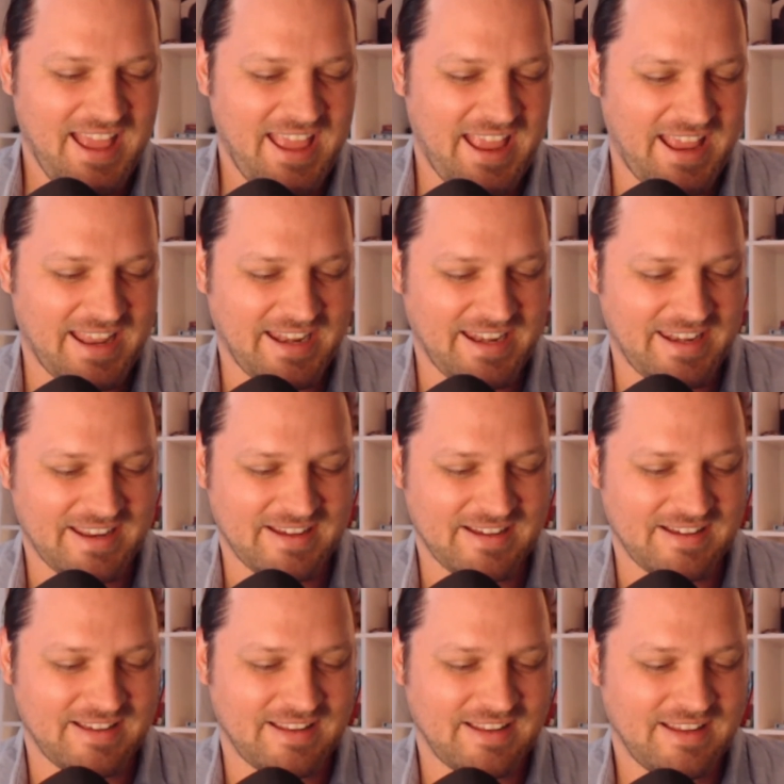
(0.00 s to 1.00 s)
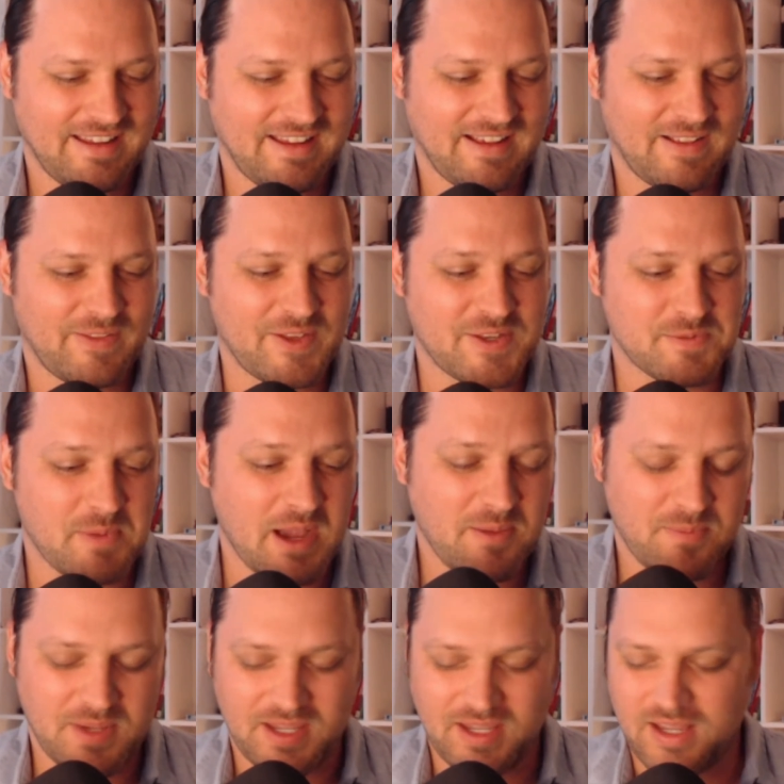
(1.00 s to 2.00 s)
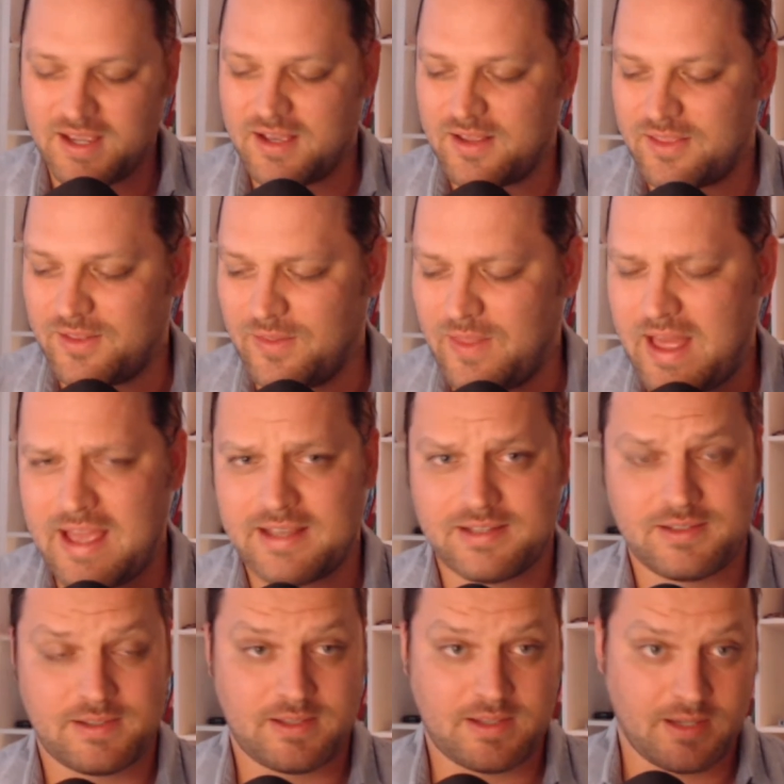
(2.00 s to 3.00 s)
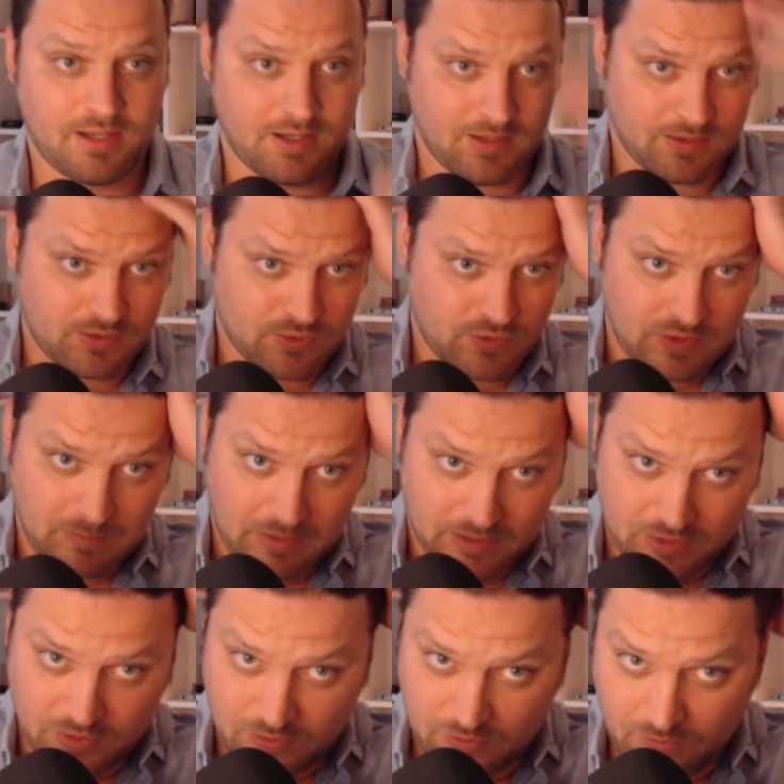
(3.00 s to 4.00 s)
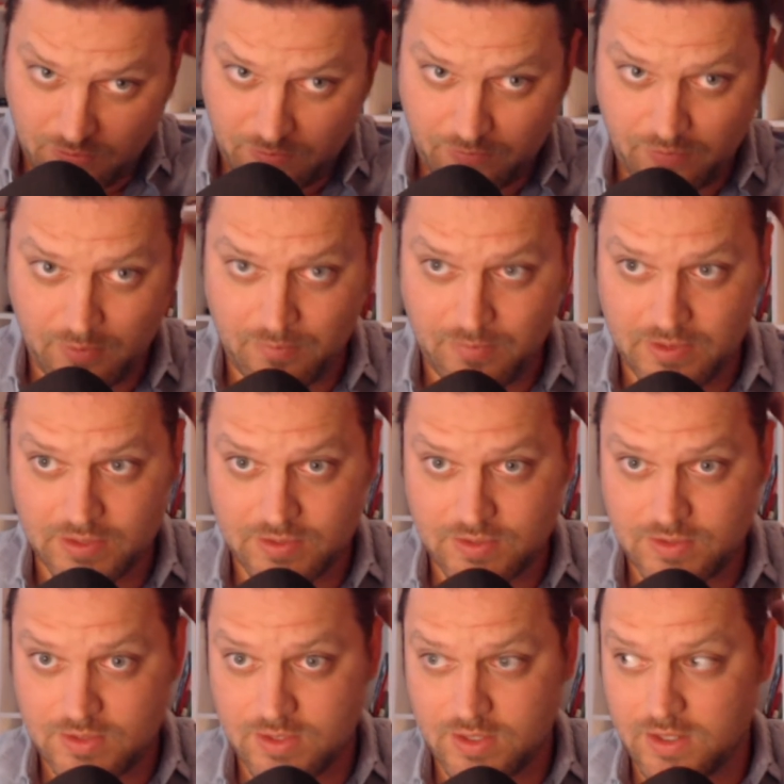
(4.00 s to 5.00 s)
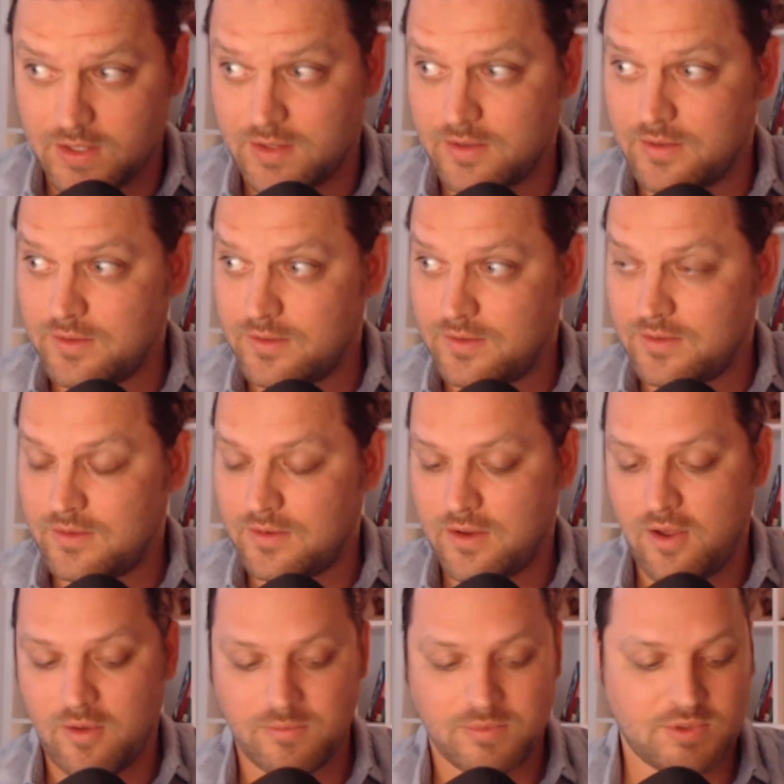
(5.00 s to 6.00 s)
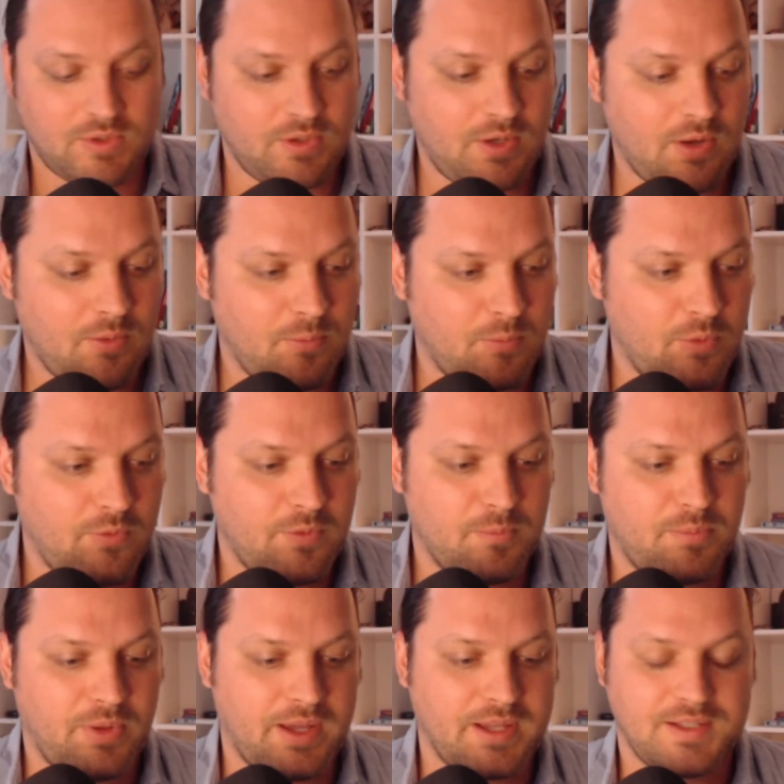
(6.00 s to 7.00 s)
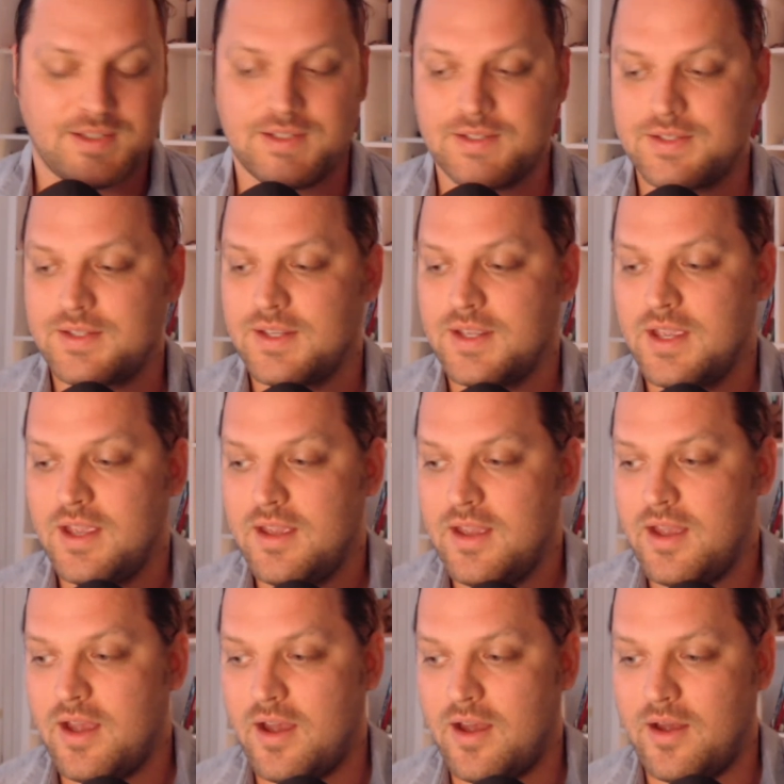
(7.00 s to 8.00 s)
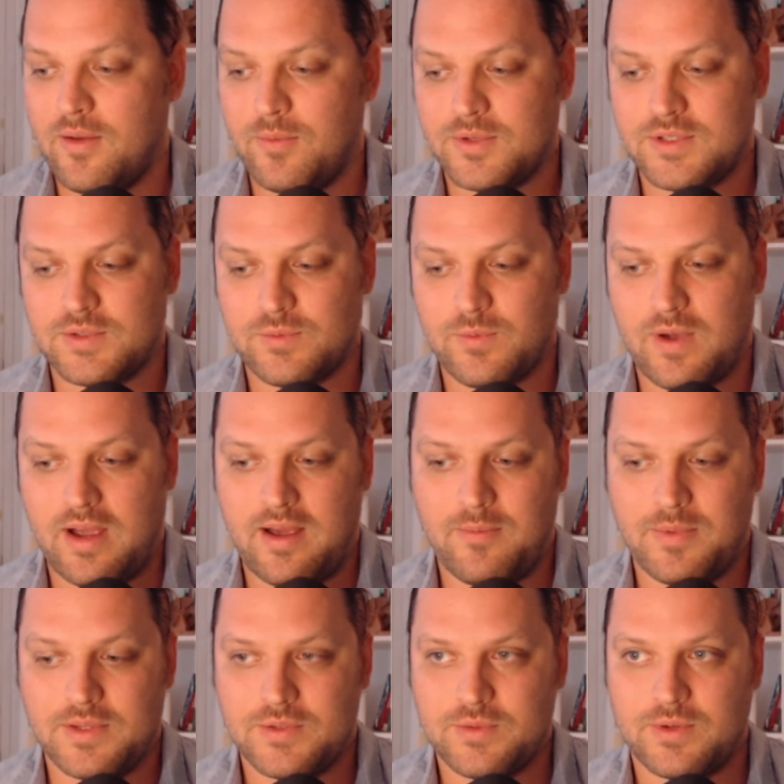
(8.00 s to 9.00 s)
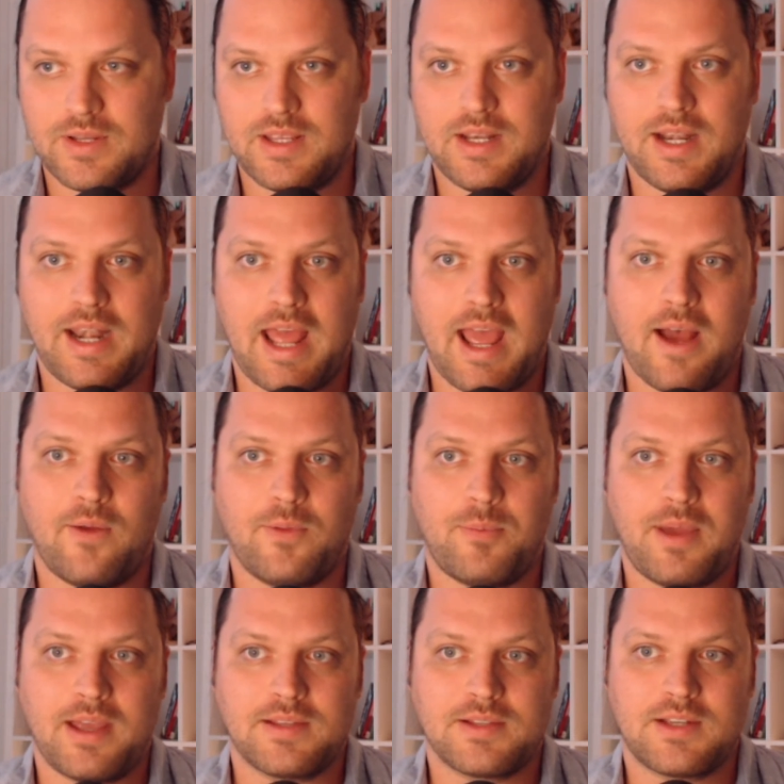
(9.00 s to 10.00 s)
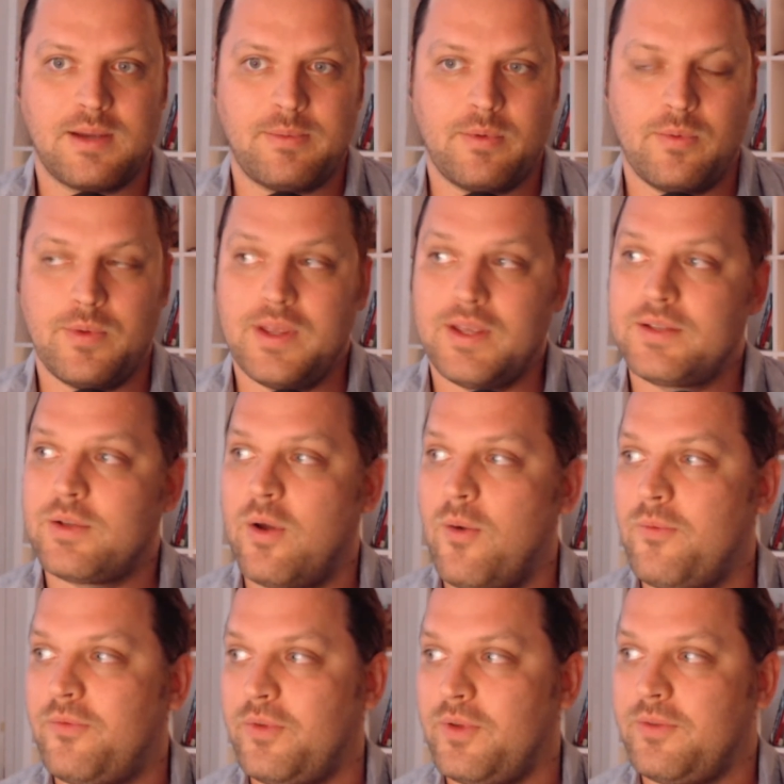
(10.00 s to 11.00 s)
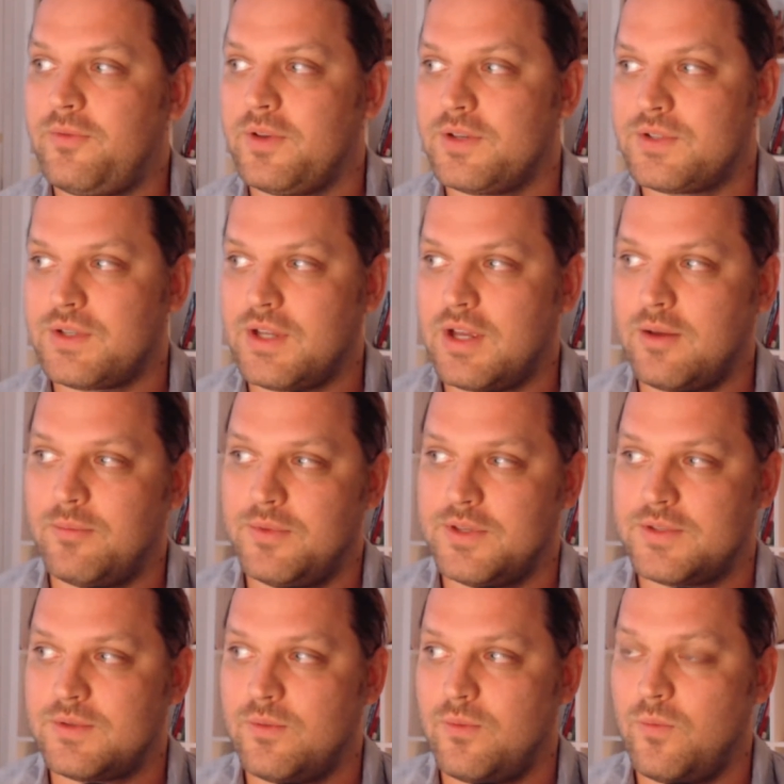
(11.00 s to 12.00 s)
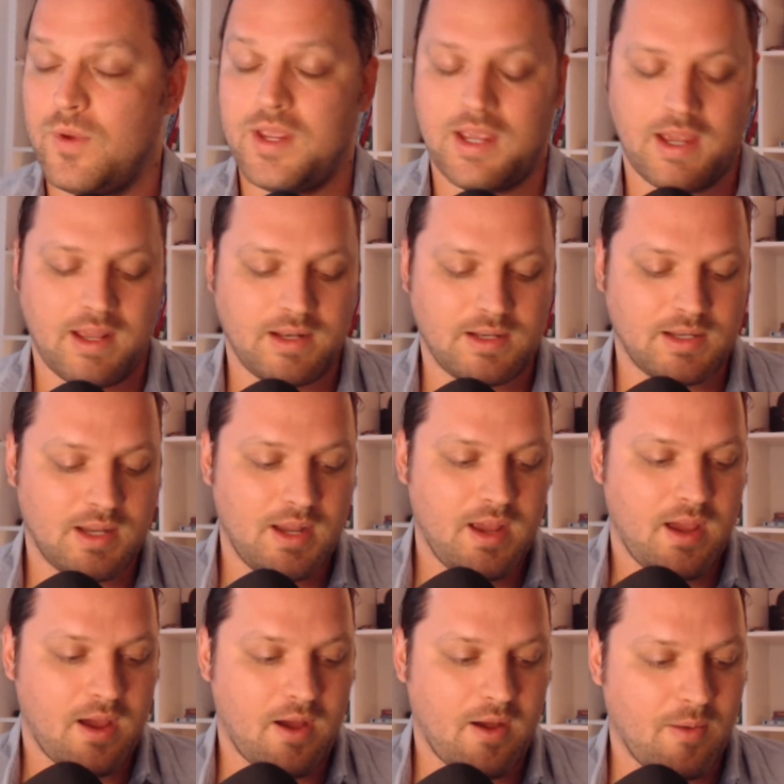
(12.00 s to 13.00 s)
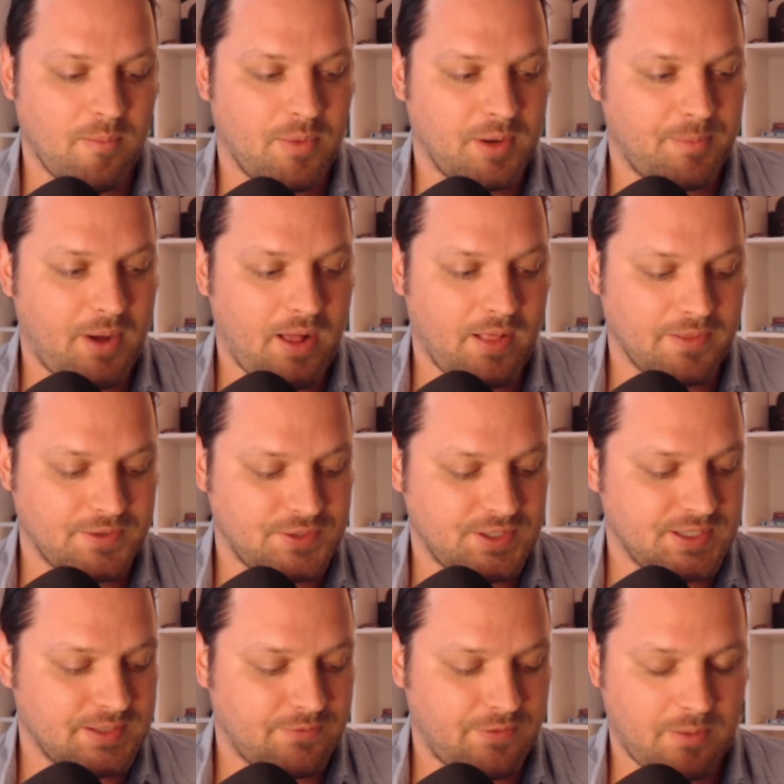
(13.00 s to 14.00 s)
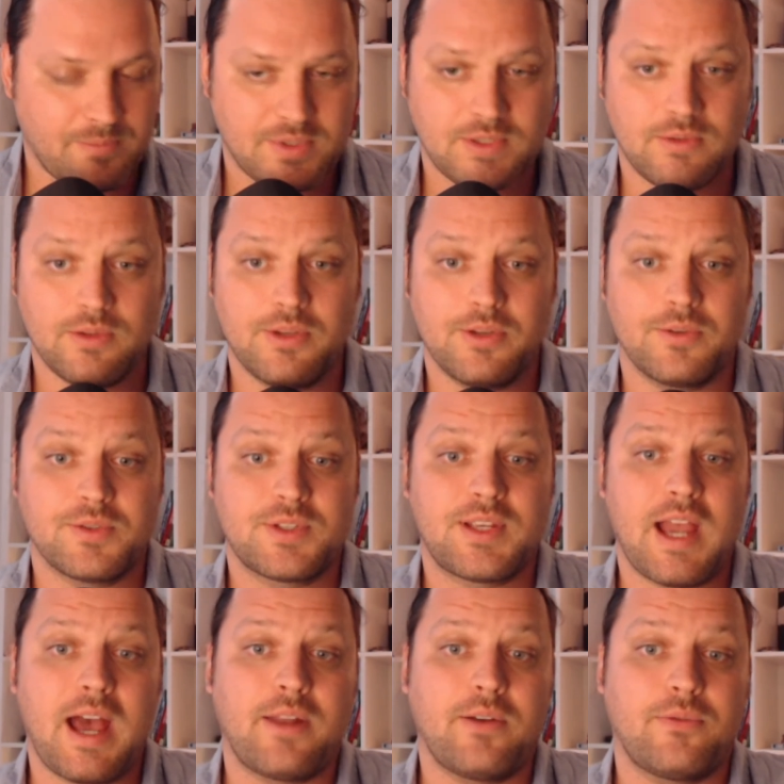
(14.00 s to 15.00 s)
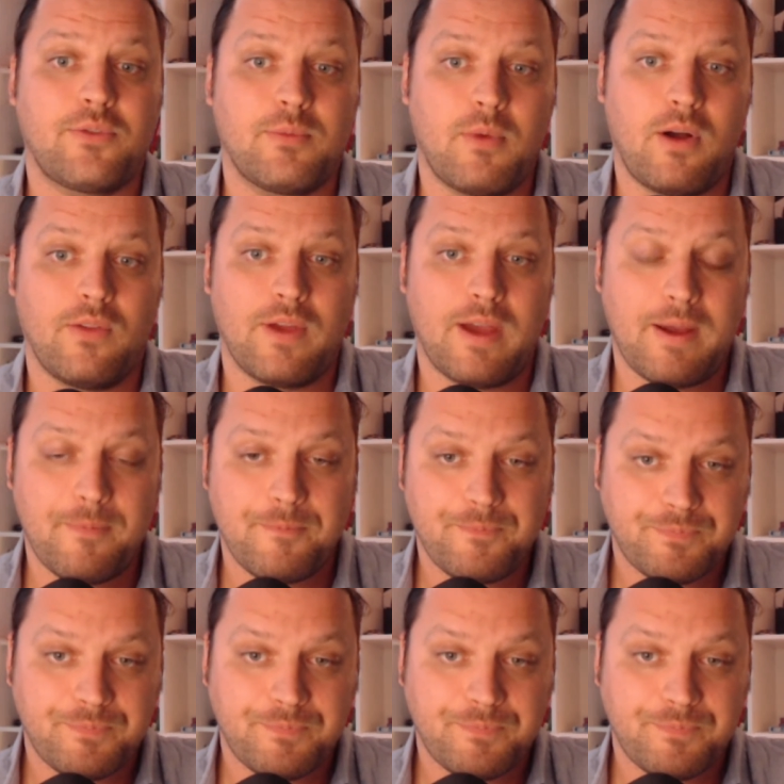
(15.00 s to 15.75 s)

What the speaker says: And this might be the last stream I do from this home studio, moving places, which is why I've been sort of in and out the past couple of weeks, hopefully finishing up this weekend. But apologies if I'm still a little scattered from all that.